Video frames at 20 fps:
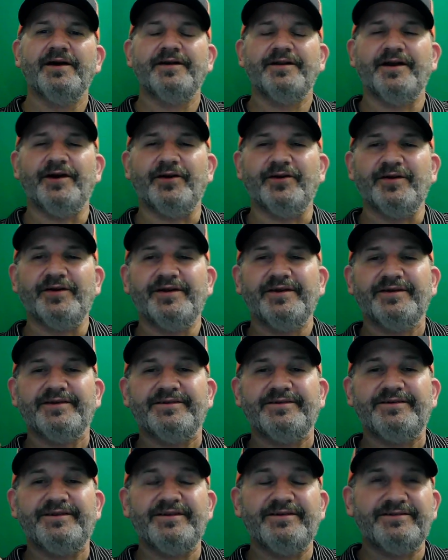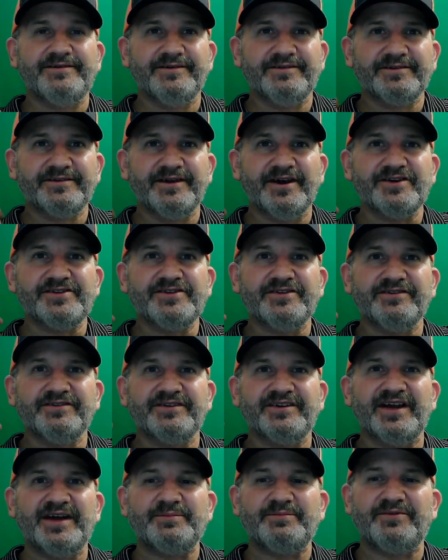Now, these discussions
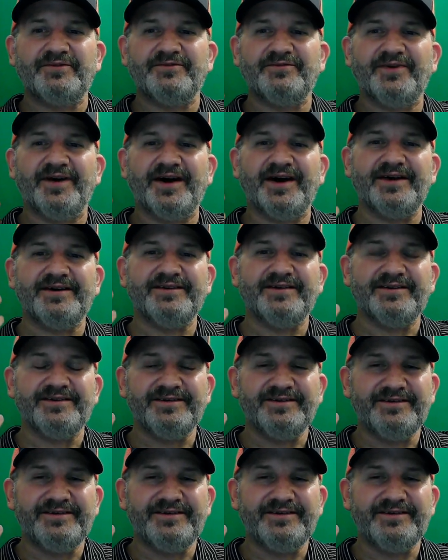can provide